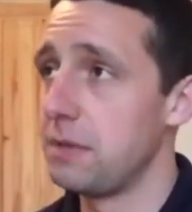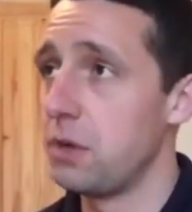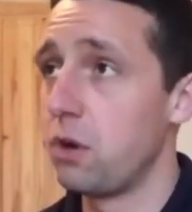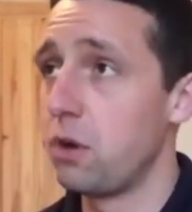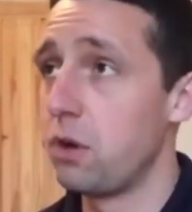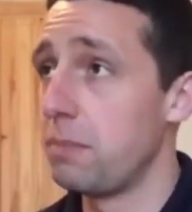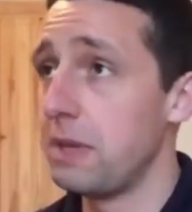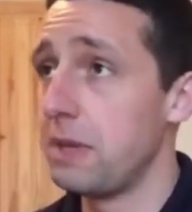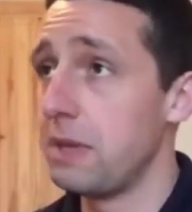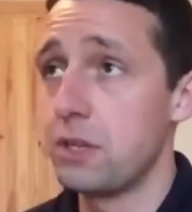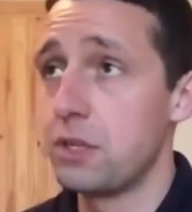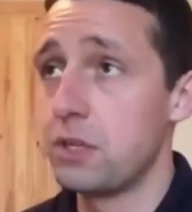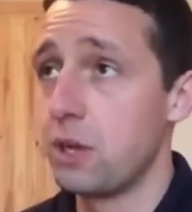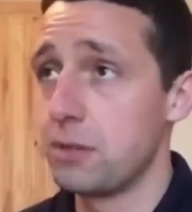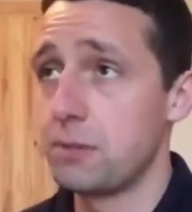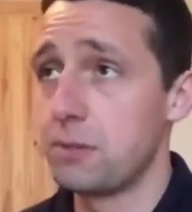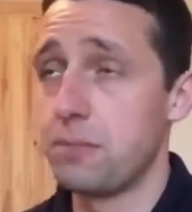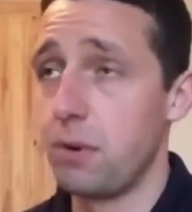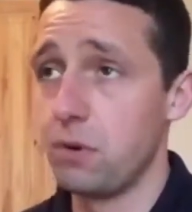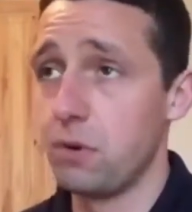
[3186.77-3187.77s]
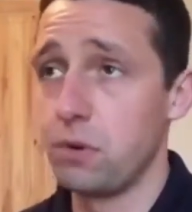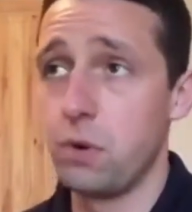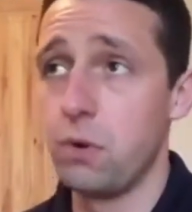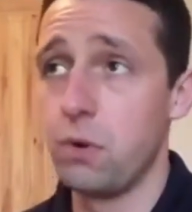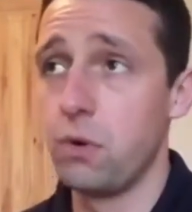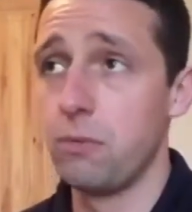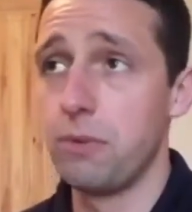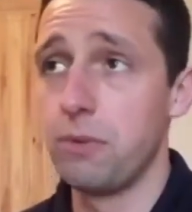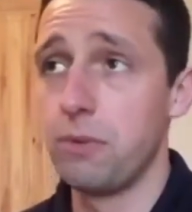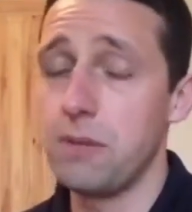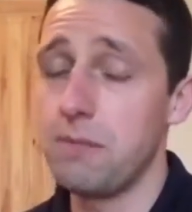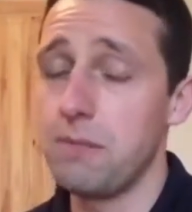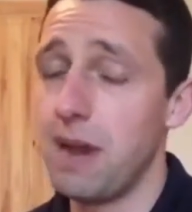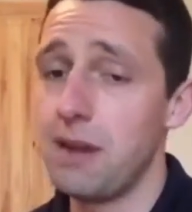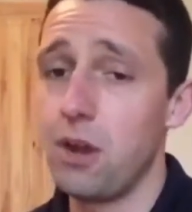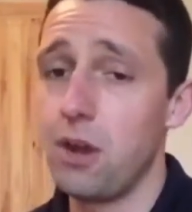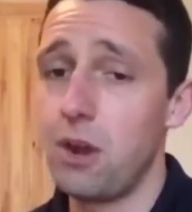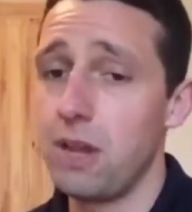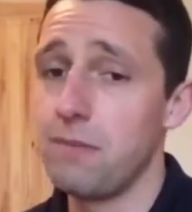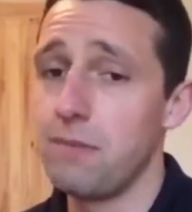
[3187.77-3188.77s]
You could be at the top spot on Google, but you
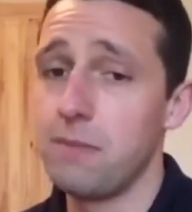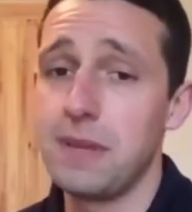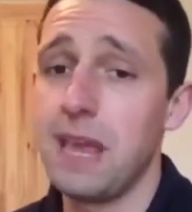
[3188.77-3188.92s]
might not even